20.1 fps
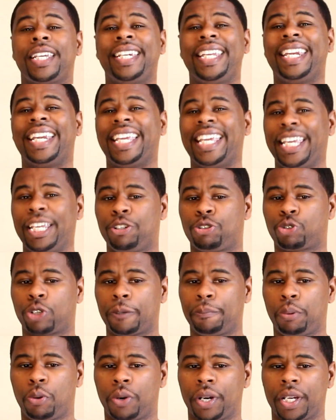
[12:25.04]
they need an
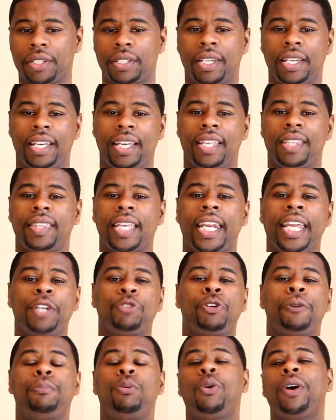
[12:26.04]
entry point. That
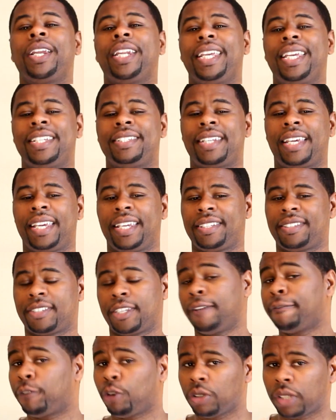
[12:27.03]
entry point is a
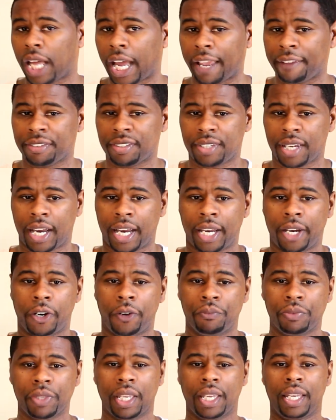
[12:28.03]
simple
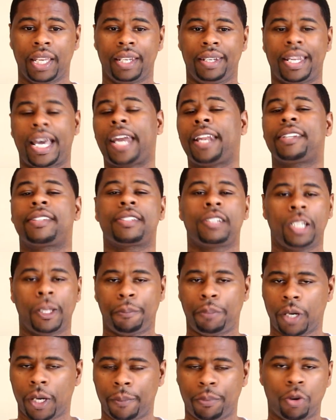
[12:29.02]
lifestyle, not a
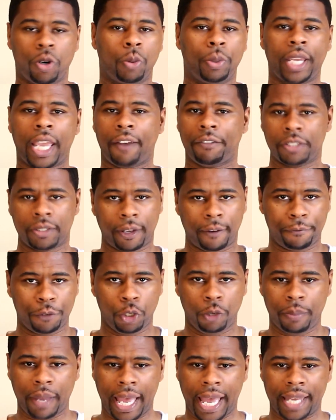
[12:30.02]
slip up or we have a
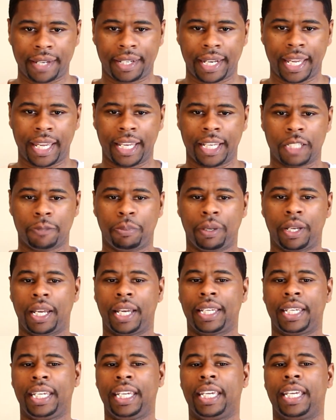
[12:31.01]
few bad days, but
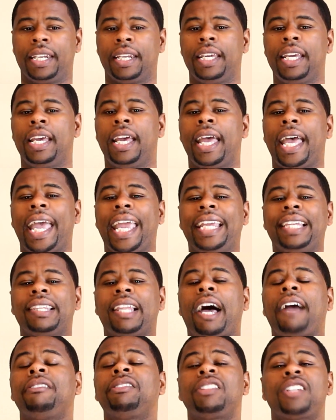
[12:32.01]
again, a
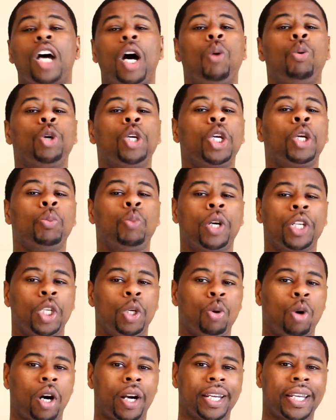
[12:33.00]
lifestyle where you, where
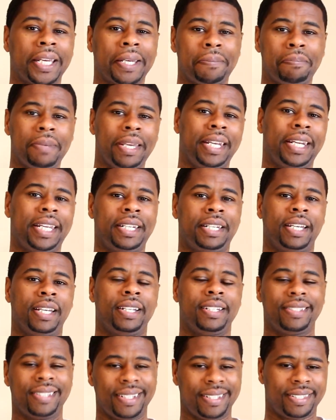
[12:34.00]
you are committed
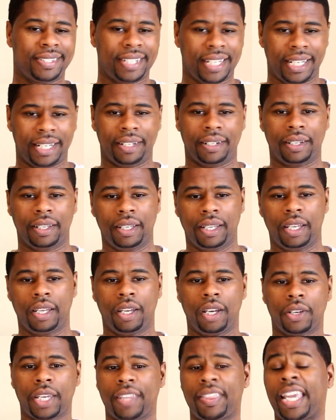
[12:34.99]
to sin.
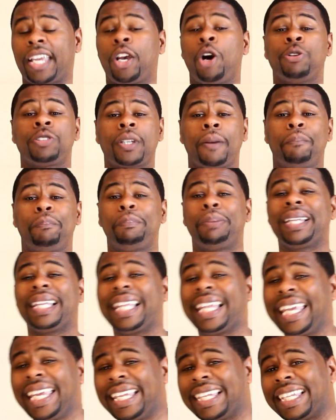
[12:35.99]
Okay, that goes
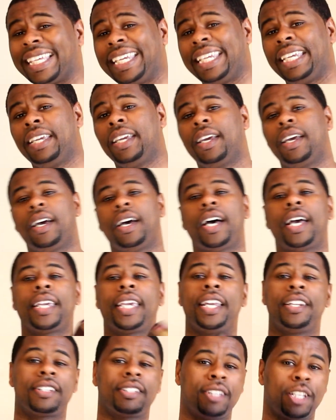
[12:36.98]
completely
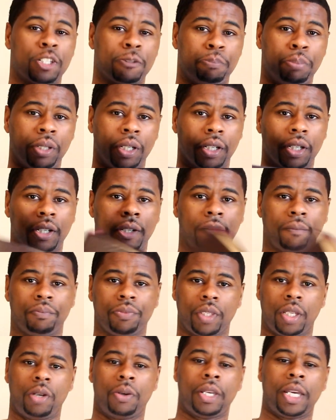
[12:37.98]
against this book.
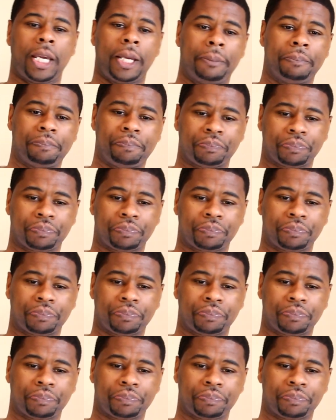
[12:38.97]
Okay?